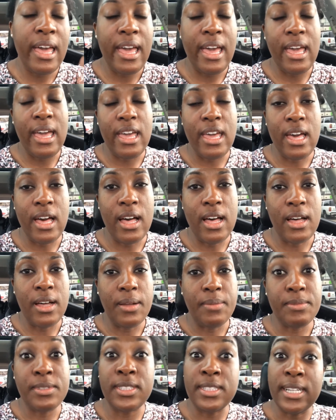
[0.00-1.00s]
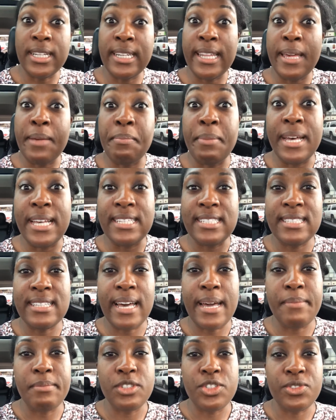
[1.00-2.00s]
a um, Sunday best
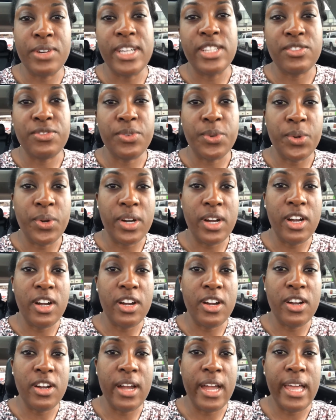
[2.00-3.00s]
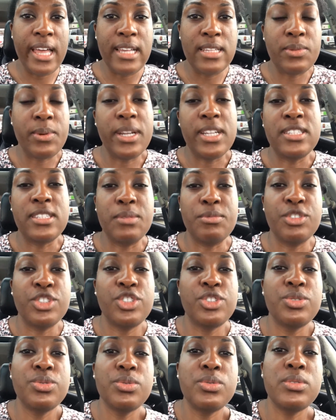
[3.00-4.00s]
type dress for her as well as some
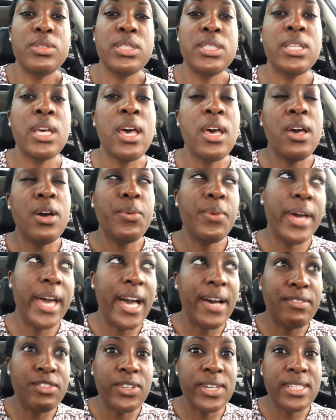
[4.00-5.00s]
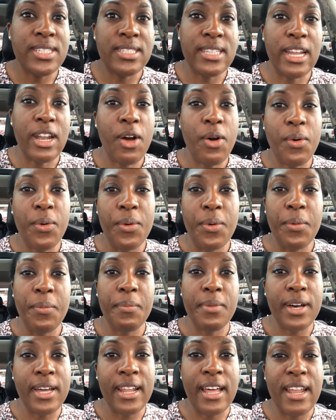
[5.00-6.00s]
shoes. We have dresses at home
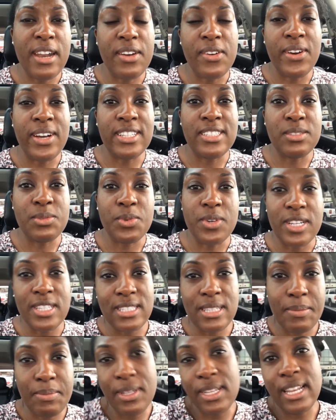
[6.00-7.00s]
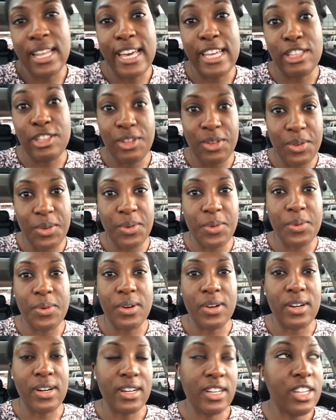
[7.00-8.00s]
but I don't know I just wanted something like new
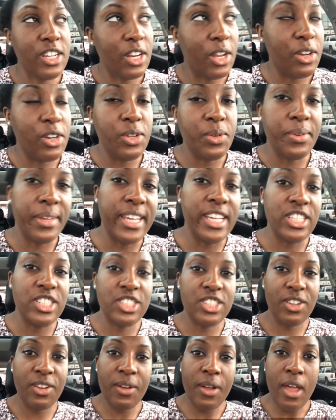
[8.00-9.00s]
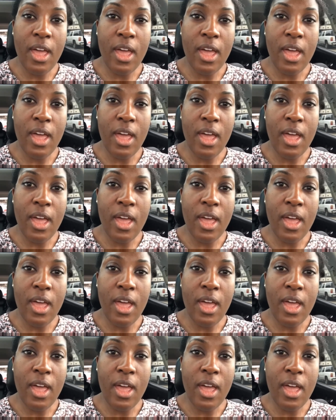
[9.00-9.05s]
or you know new-ish